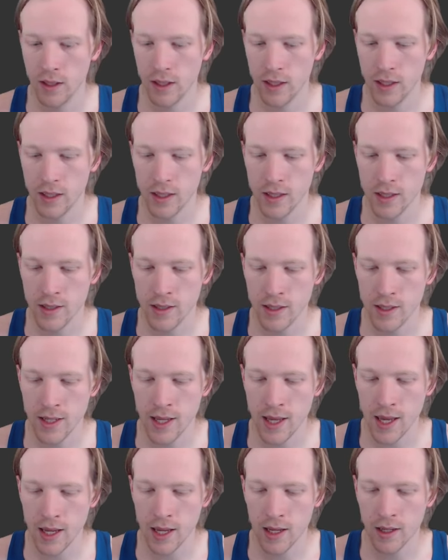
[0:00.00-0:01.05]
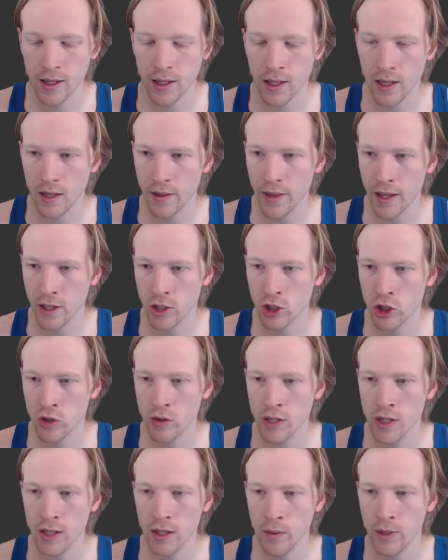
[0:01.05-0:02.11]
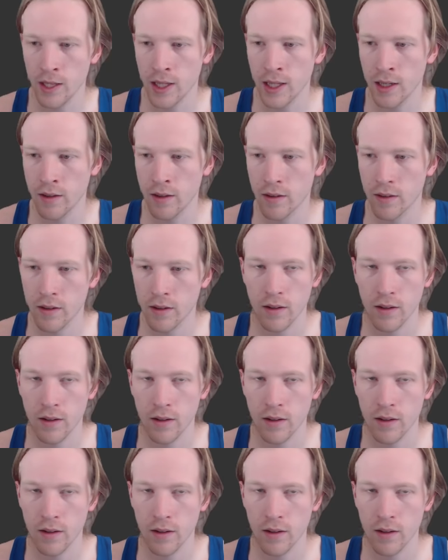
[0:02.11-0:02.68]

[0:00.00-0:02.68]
is to take that string that we get.